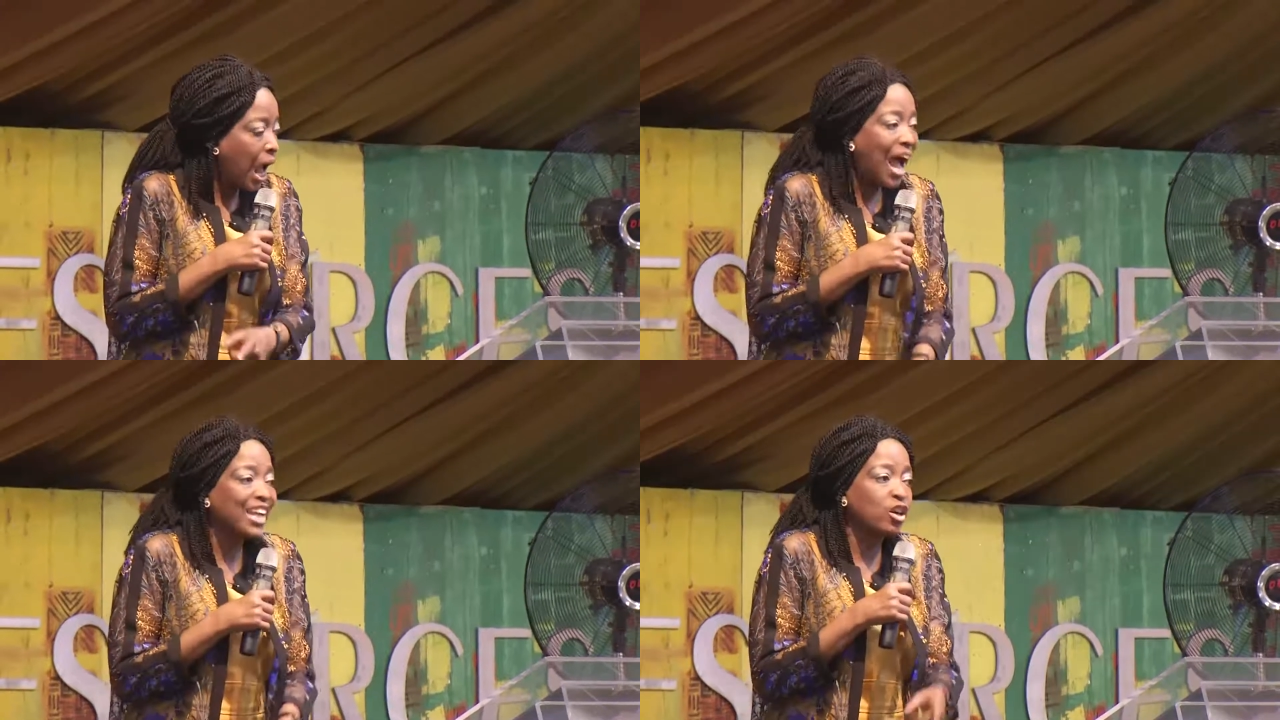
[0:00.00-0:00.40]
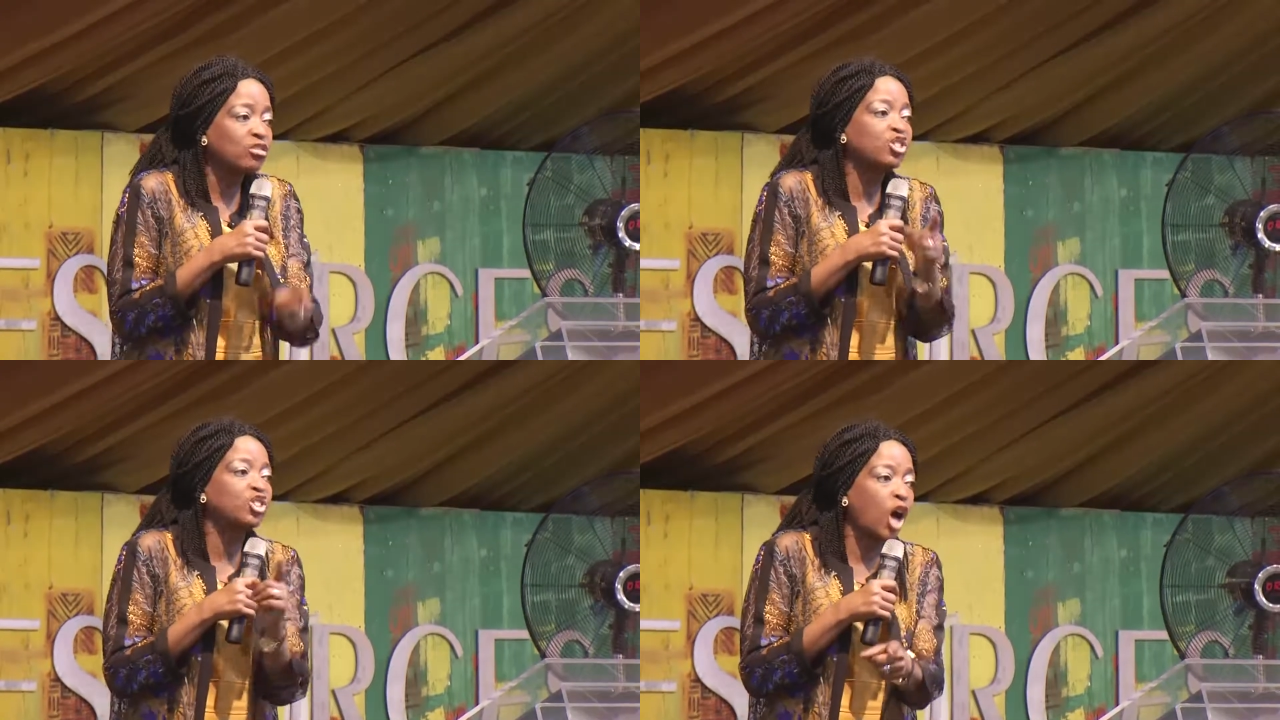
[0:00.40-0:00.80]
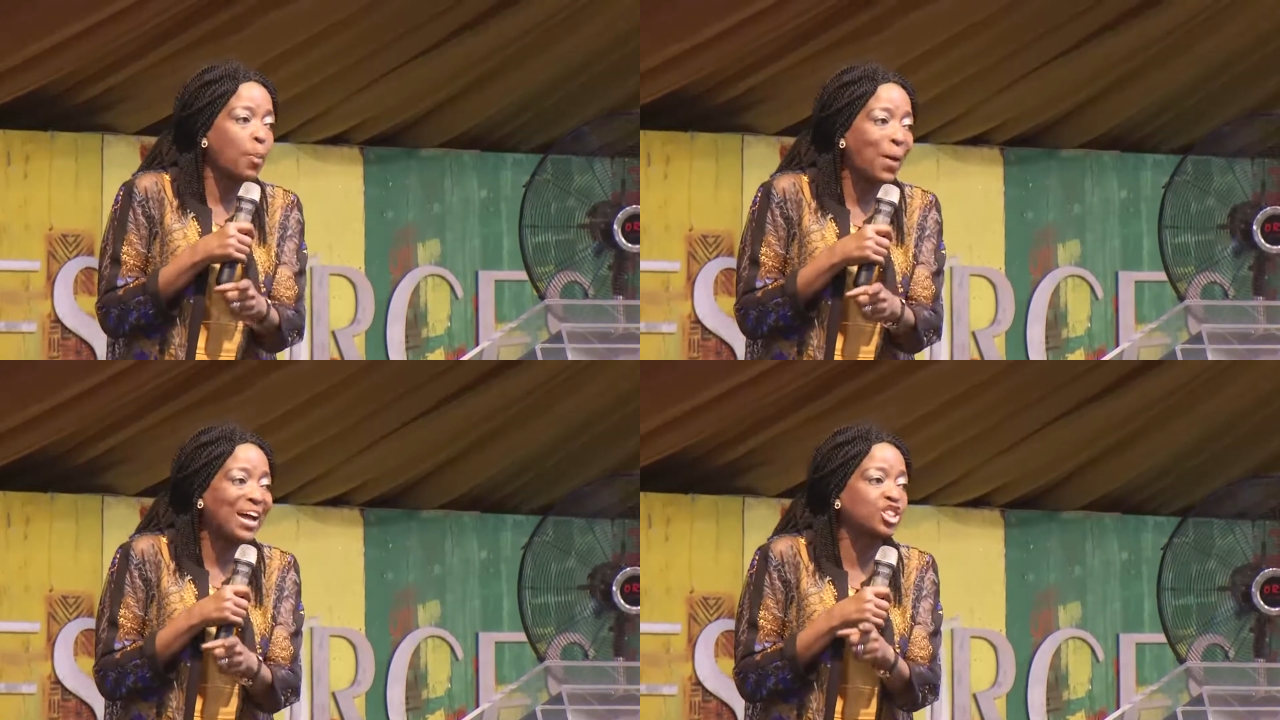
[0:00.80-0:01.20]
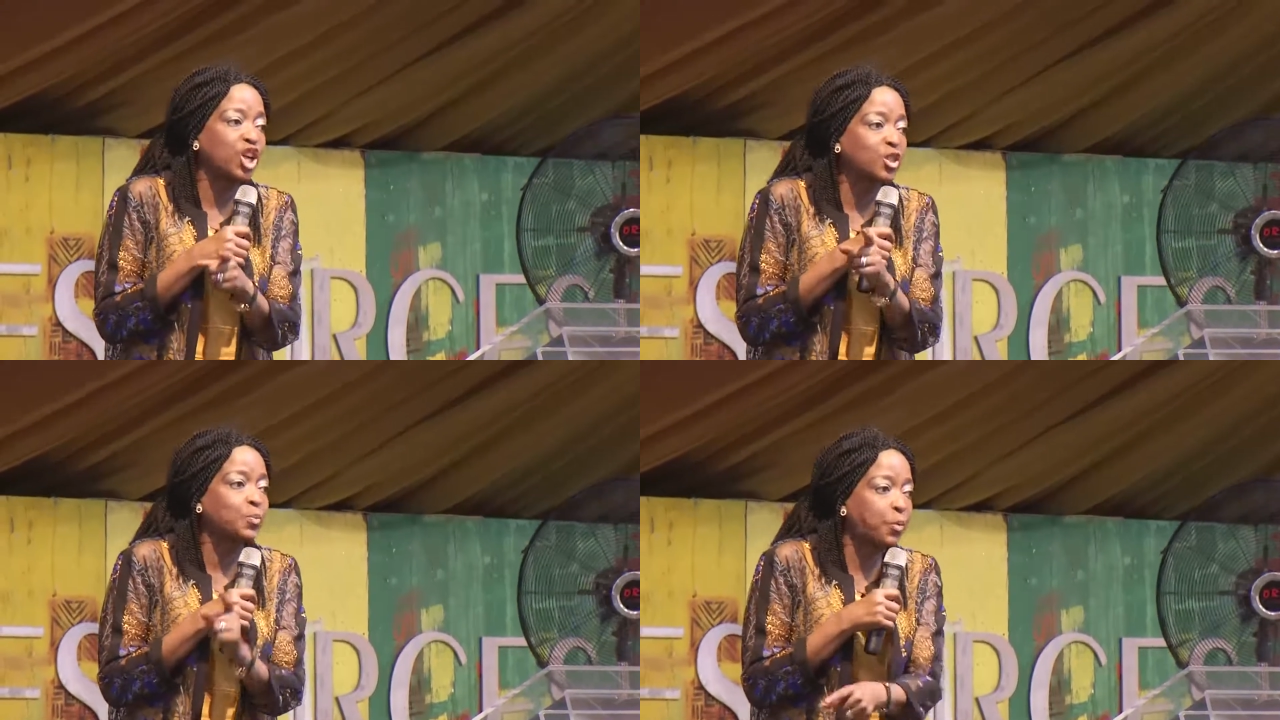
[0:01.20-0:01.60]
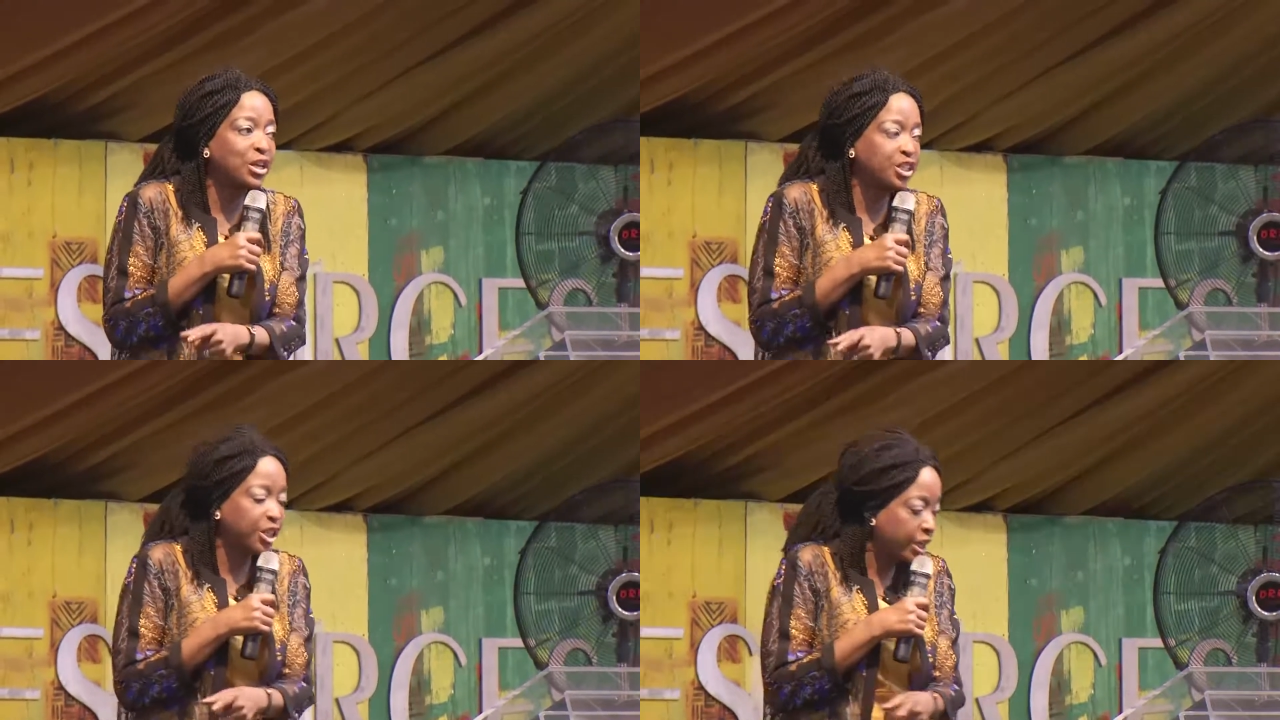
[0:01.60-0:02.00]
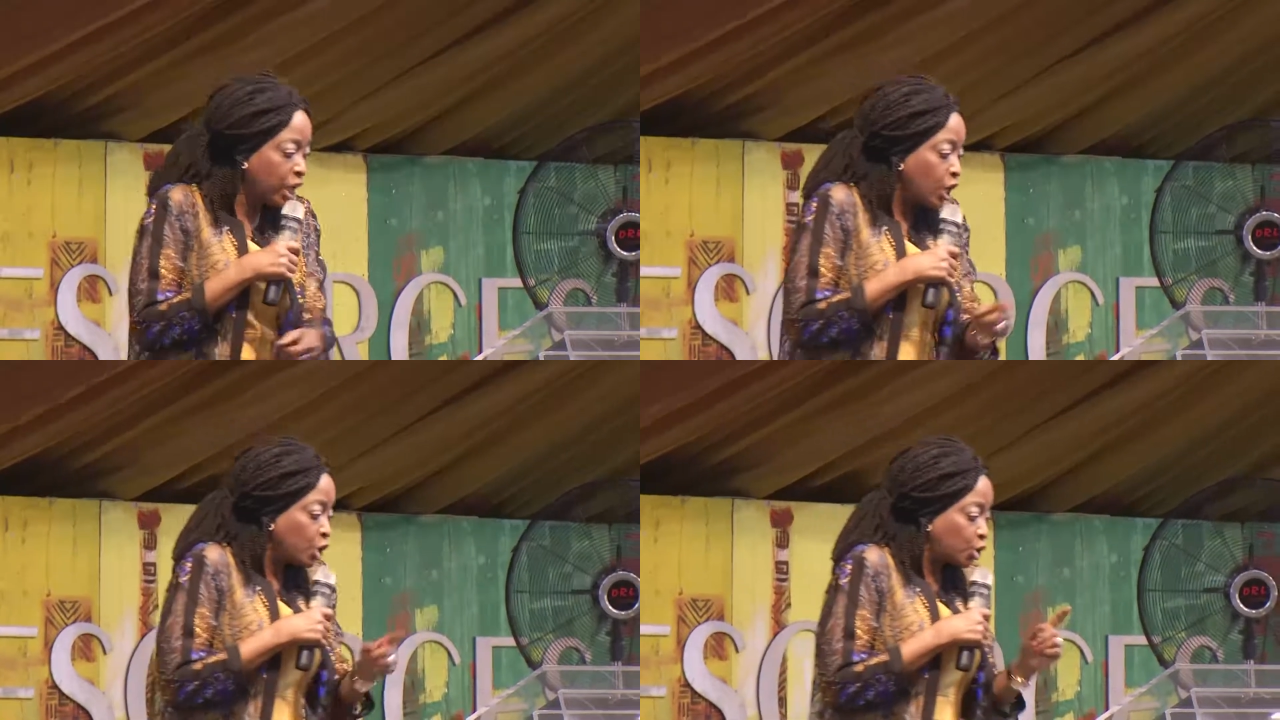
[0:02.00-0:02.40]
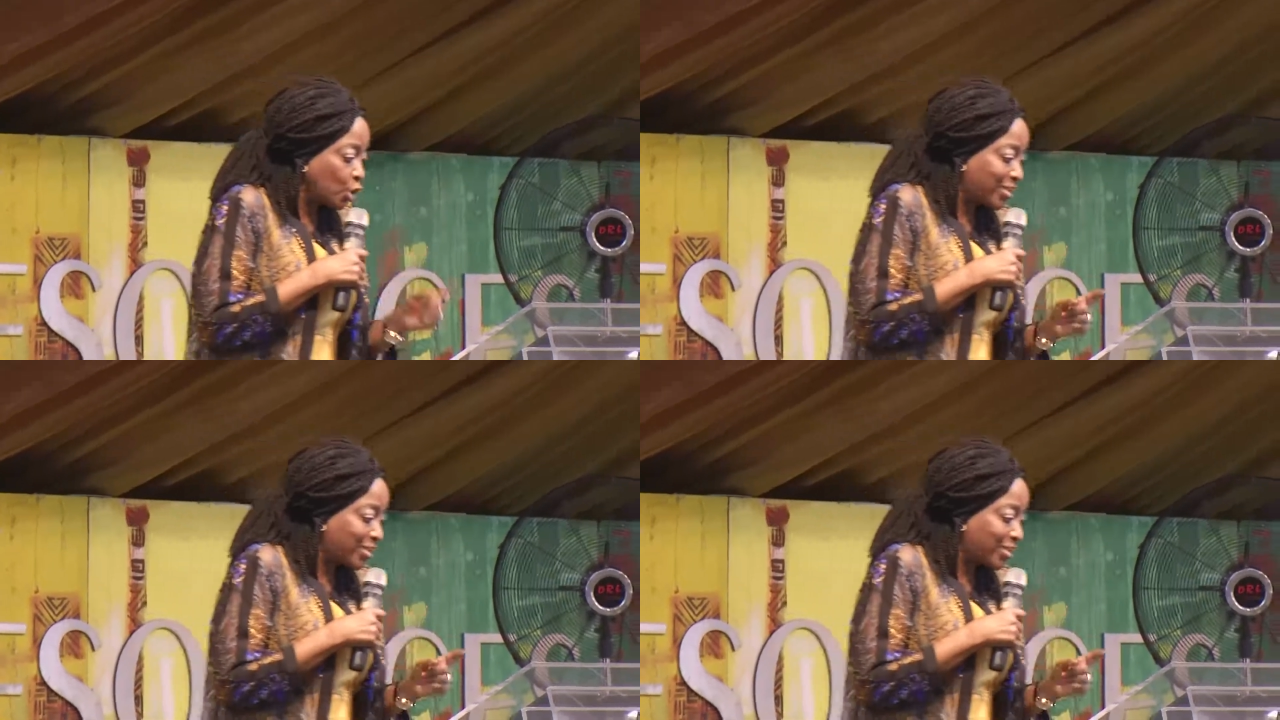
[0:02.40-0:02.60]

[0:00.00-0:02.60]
I don't stop at just preaching. To